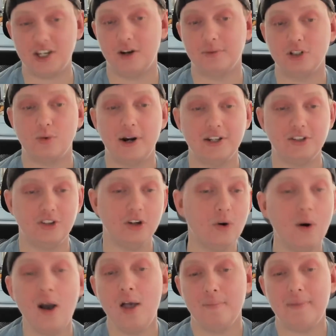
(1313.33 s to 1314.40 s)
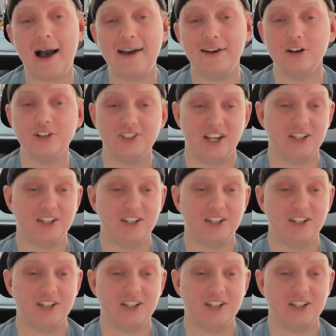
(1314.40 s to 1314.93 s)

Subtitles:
At number 22, Miles